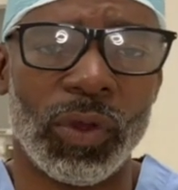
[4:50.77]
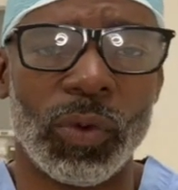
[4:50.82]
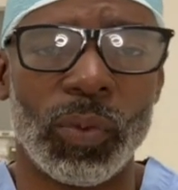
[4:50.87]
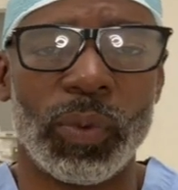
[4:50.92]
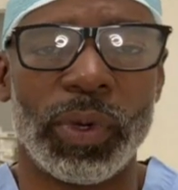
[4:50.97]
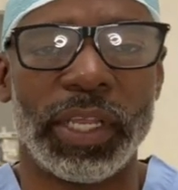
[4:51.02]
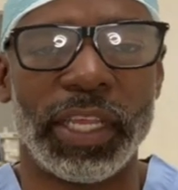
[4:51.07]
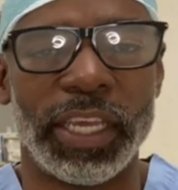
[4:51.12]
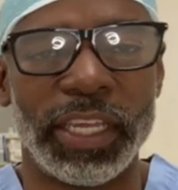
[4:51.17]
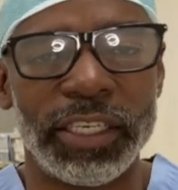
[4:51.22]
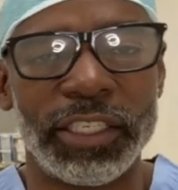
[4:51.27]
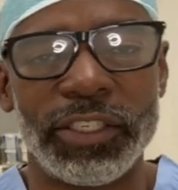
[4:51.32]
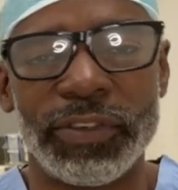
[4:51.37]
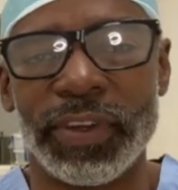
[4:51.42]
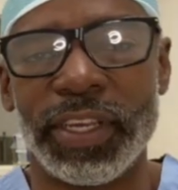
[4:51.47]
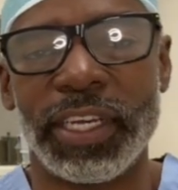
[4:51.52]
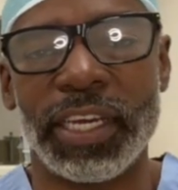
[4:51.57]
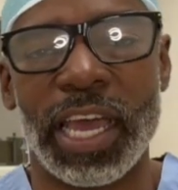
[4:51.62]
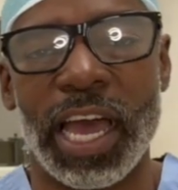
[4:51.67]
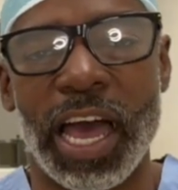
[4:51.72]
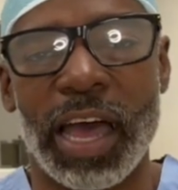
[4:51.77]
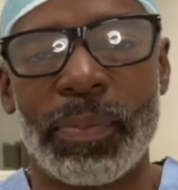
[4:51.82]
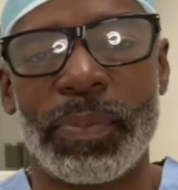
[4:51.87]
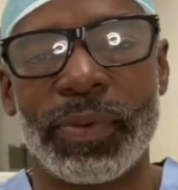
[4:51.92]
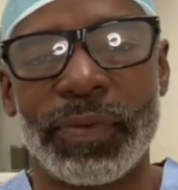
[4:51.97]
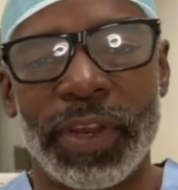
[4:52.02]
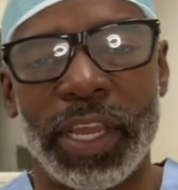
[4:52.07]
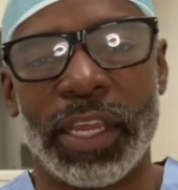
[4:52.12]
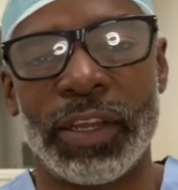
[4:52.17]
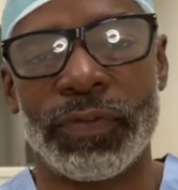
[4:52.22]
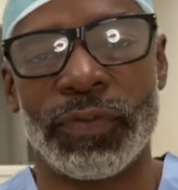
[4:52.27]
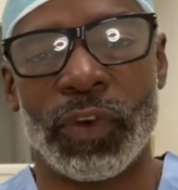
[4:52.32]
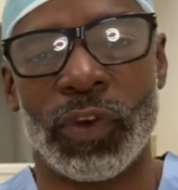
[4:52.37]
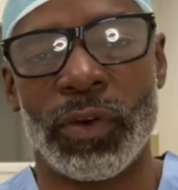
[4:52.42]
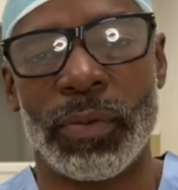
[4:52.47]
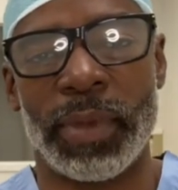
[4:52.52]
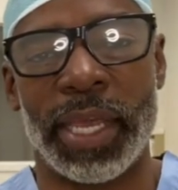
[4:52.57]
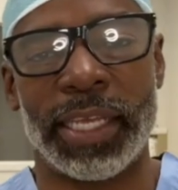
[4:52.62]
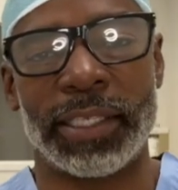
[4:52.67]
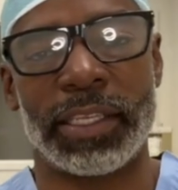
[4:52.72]
When entering the operating
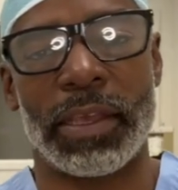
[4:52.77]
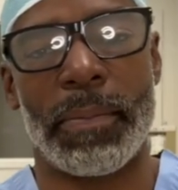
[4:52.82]
room as